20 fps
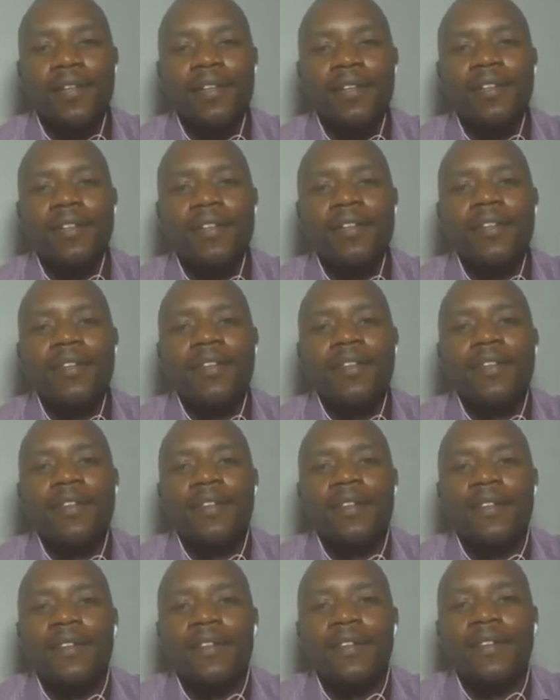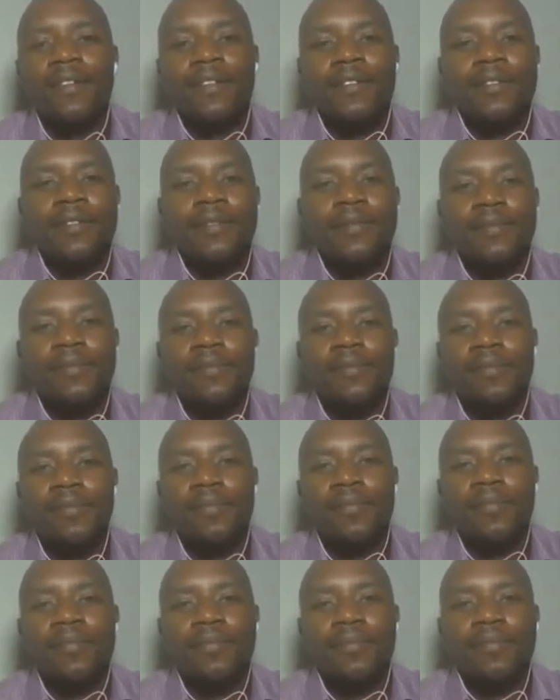
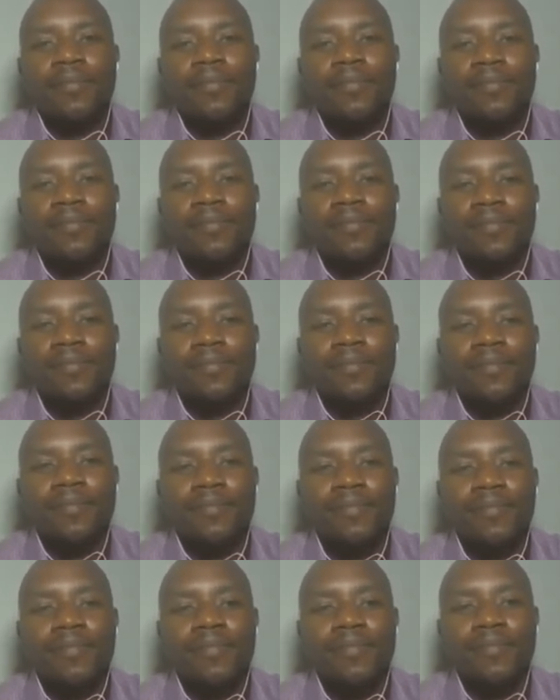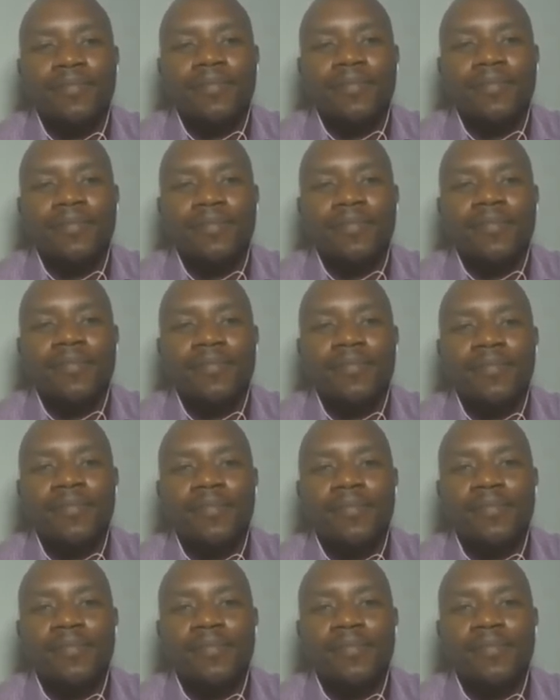(not speaking)